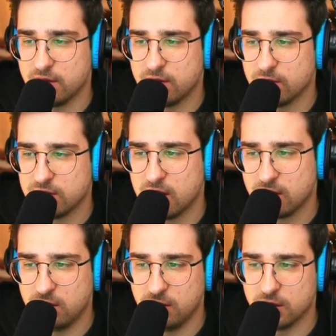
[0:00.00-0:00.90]
though it's not
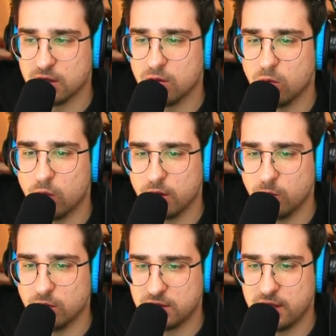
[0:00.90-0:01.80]
clear what it
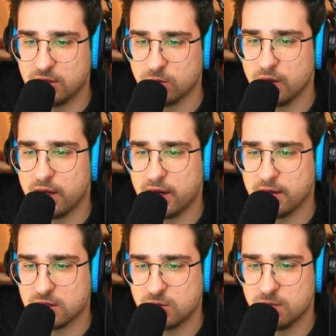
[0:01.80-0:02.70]
will take to
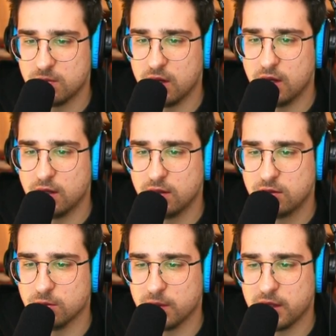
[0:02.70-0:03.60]
regain a spot
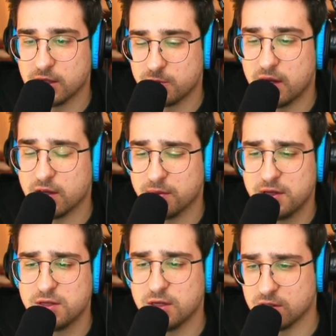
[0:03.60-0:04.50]
in the
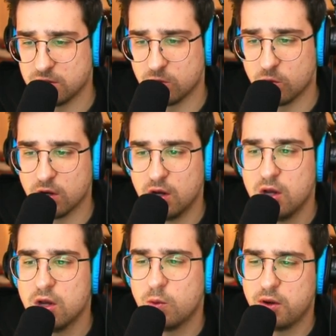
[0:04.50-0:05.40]
PlayStation Store.
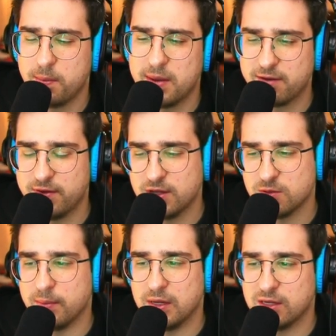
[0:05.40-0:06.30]
Winning back fans
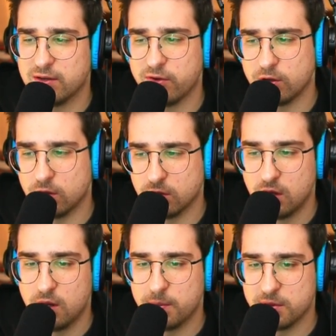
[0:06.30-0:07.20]
may be difficult,
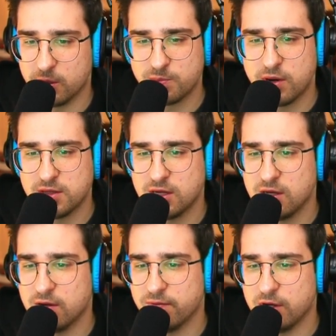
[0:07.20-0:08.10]
but there's
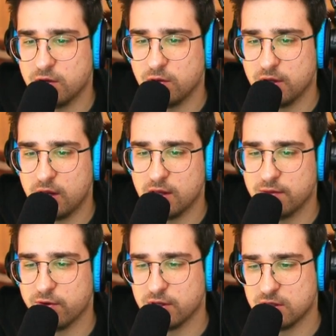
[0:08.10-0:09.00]
precedent
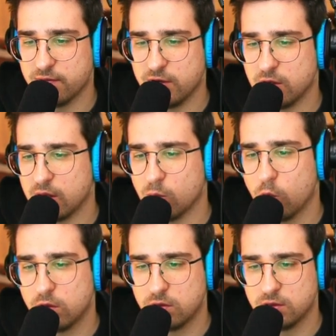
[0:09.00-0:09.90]
for this in the video game
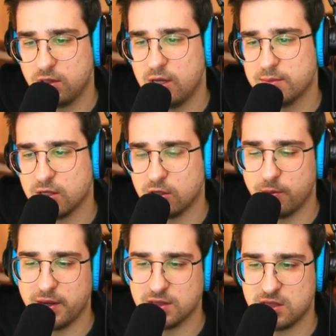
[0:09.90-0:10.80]
world. Games like No
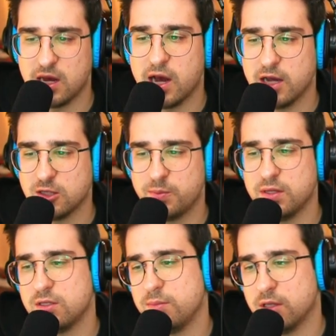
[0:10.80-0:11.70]
Man's Sky, a
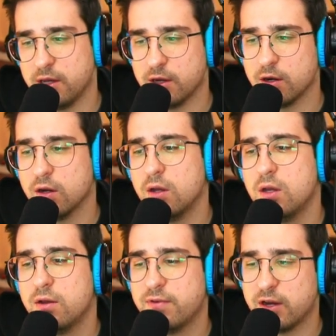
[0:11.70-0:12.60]
space simulator,
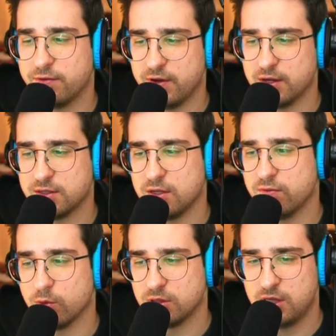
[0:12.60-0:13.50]
Final Fantasy
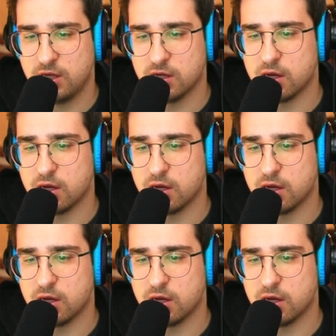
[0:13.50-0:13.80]
XIV,